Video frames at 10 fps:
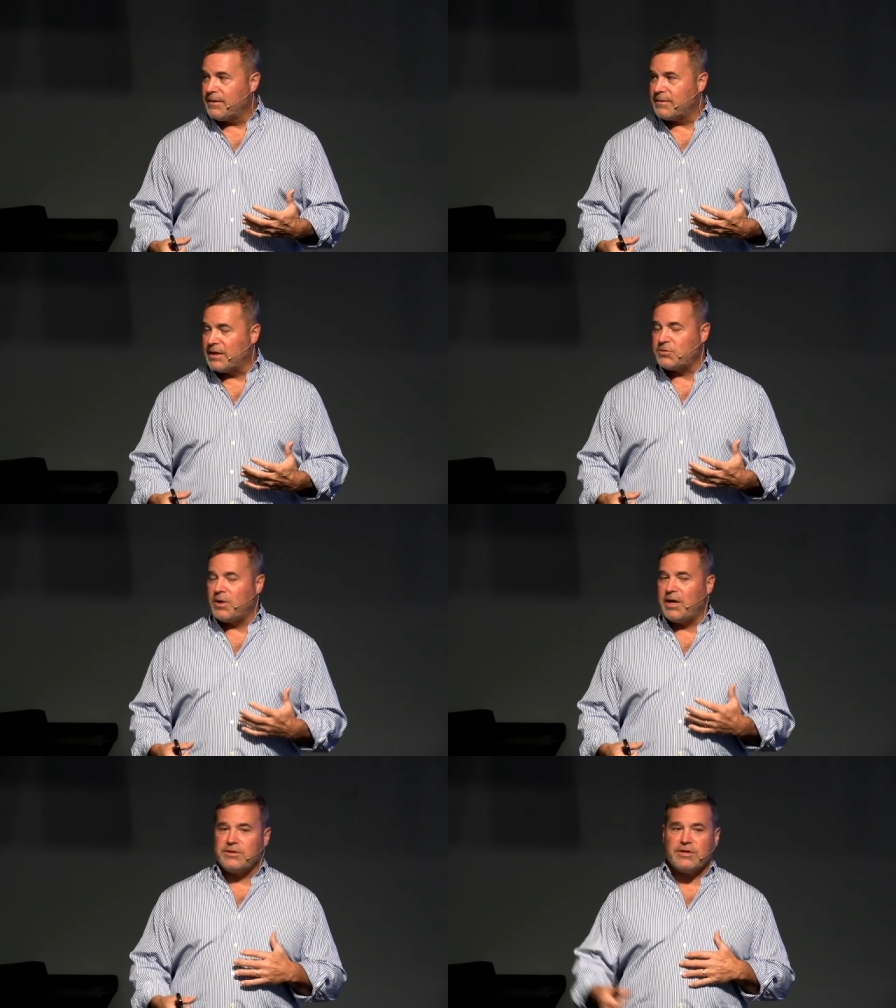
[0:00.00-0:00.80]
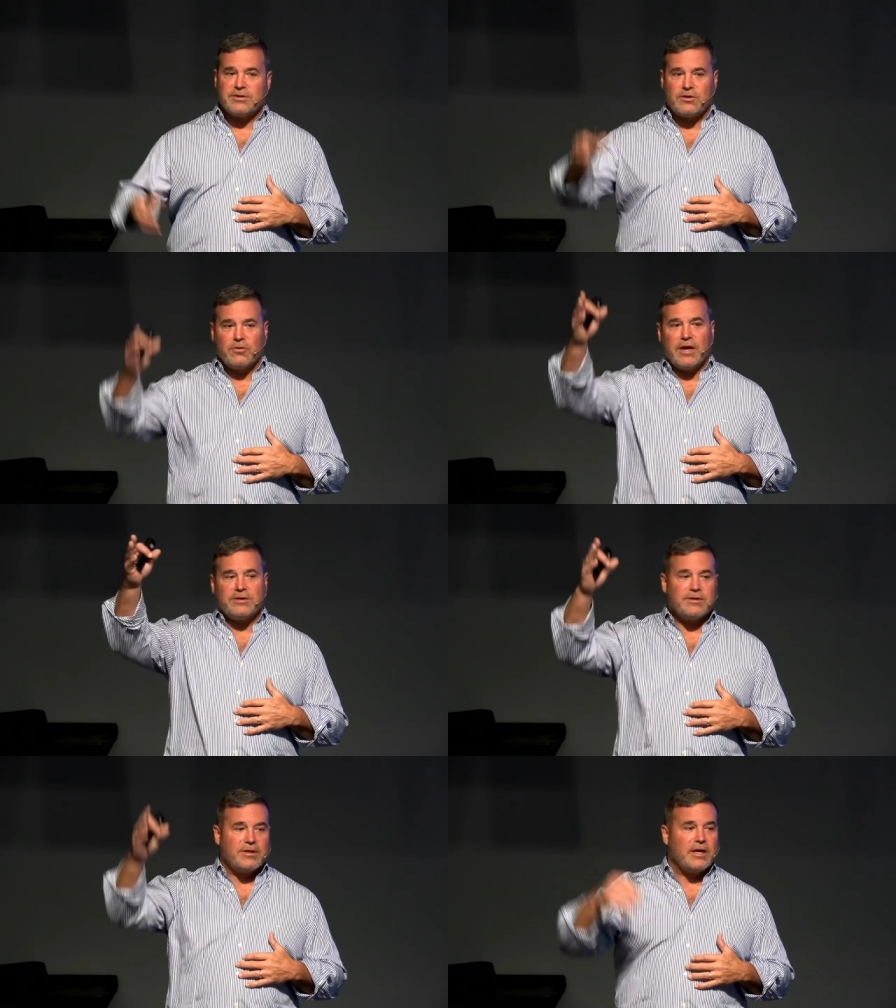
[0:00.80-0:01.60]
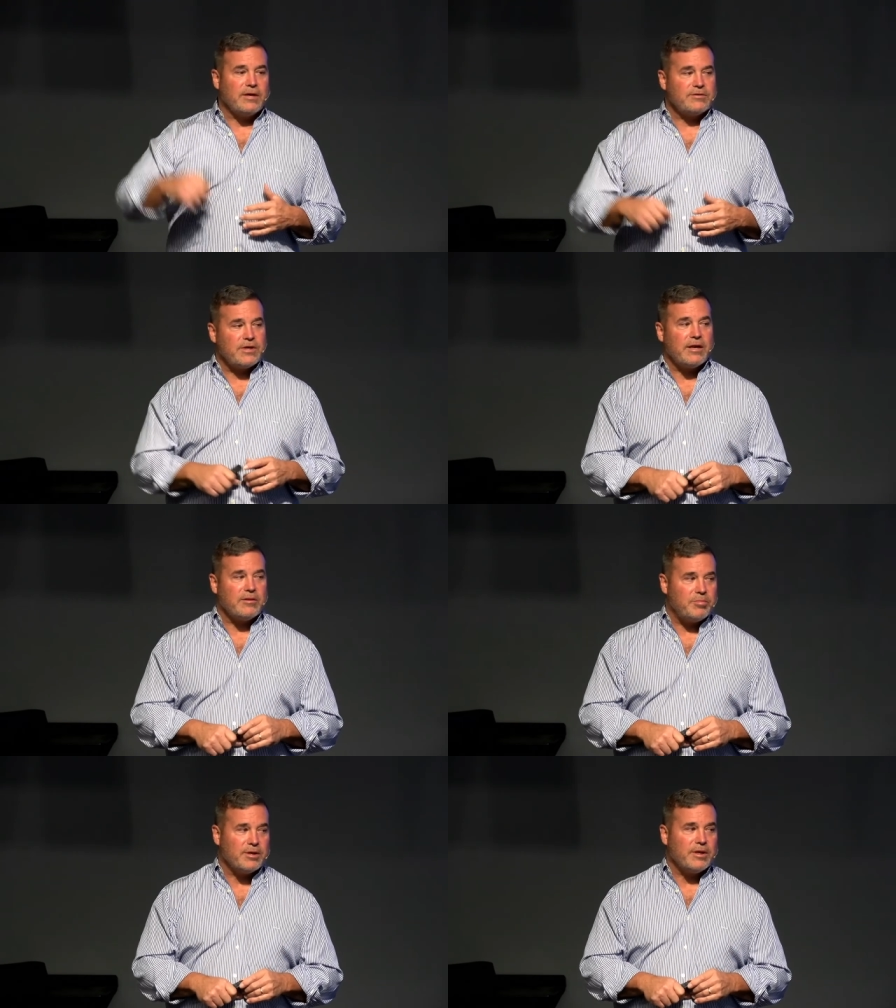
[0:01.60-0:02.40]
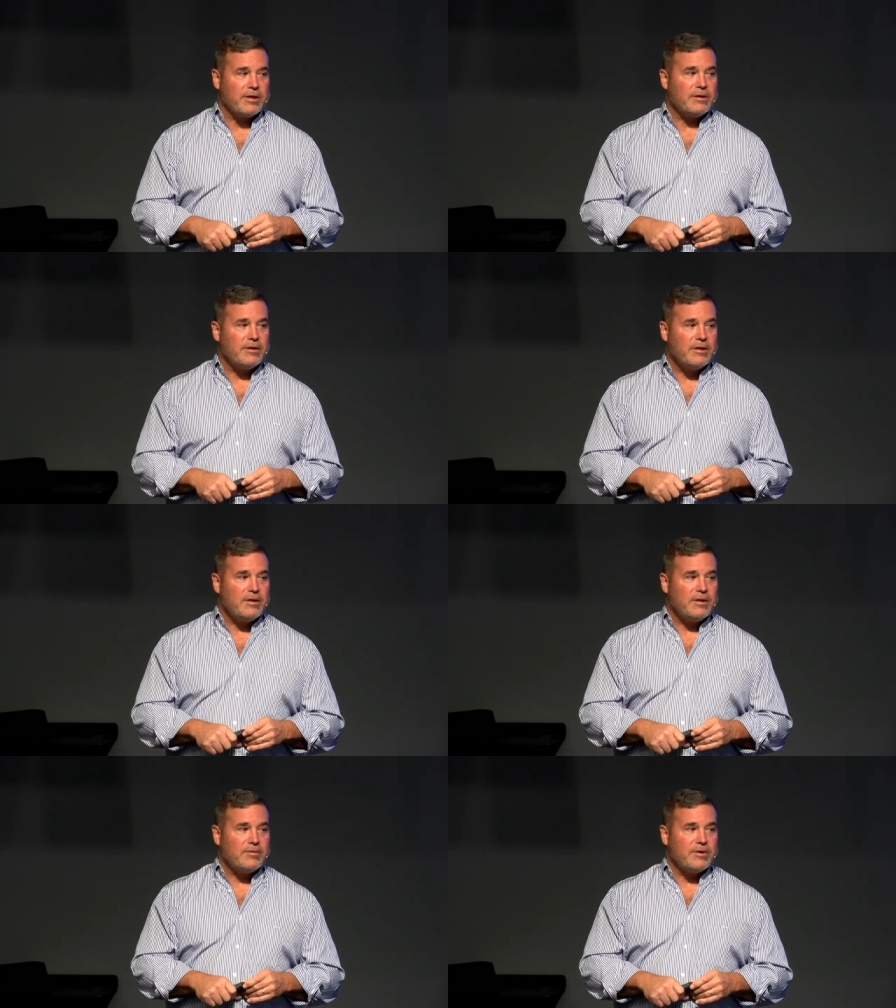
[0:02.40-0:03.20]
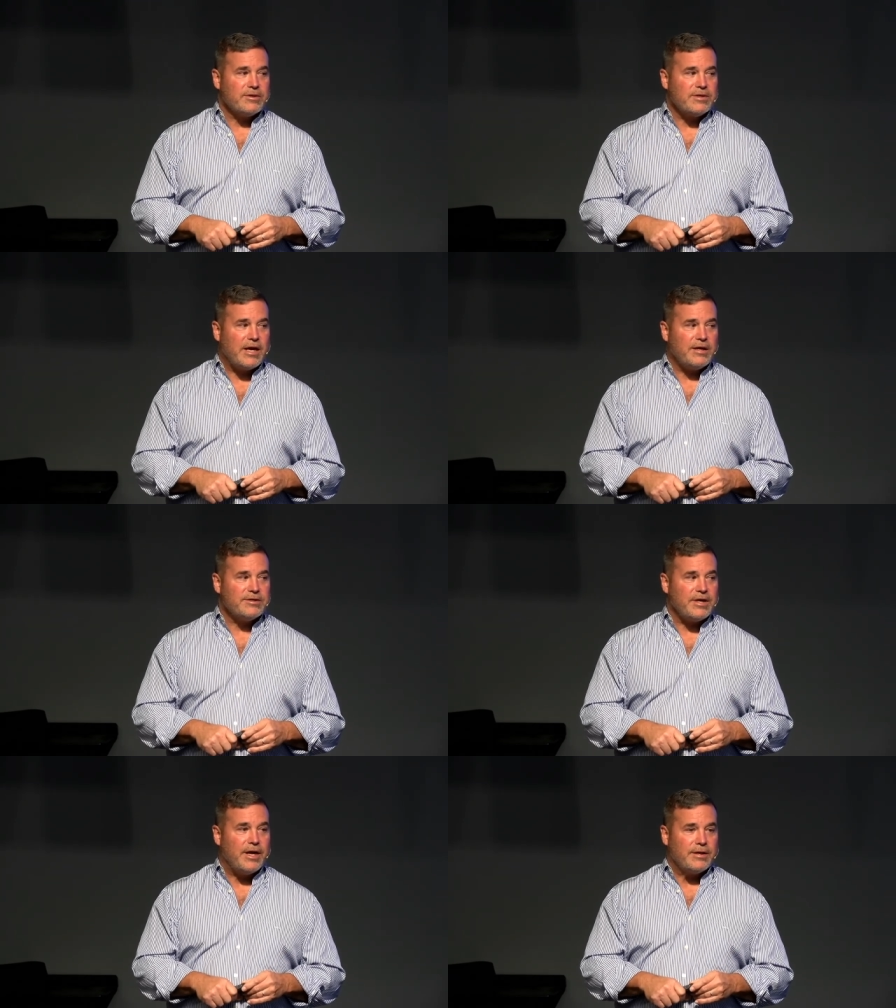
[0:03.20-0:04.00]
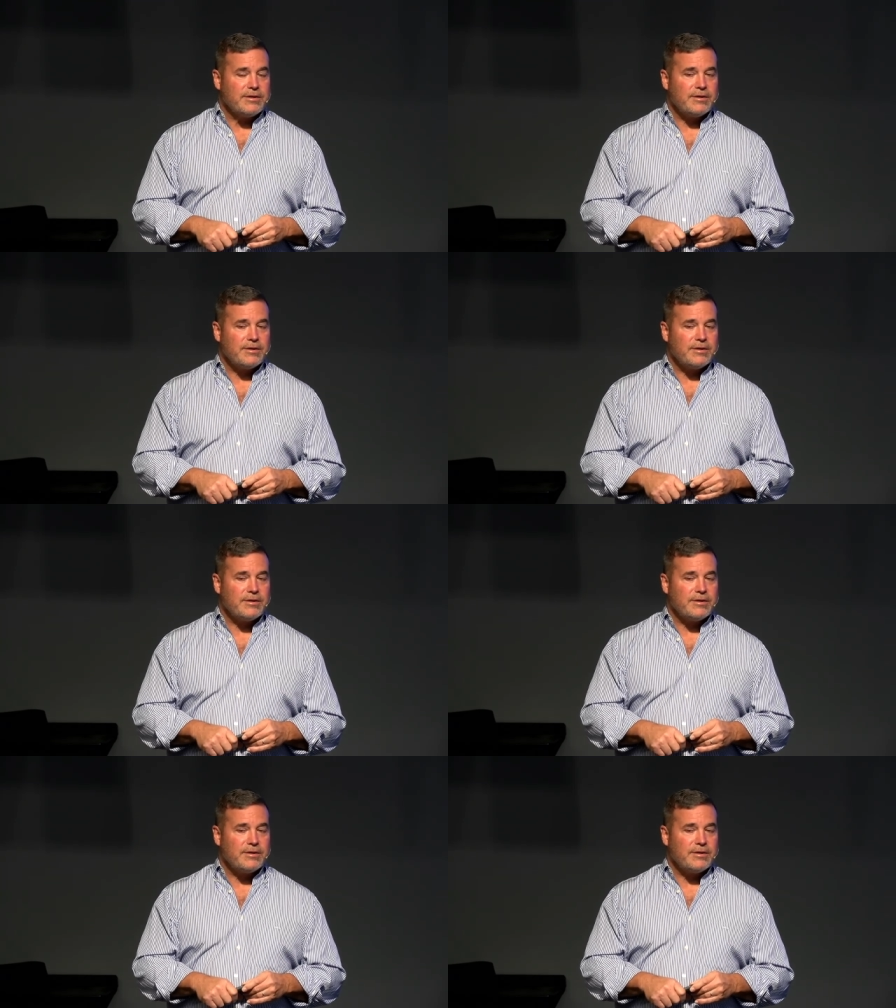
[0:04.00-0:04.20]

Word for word: That's why it says grace on the outside of the building, because that is it.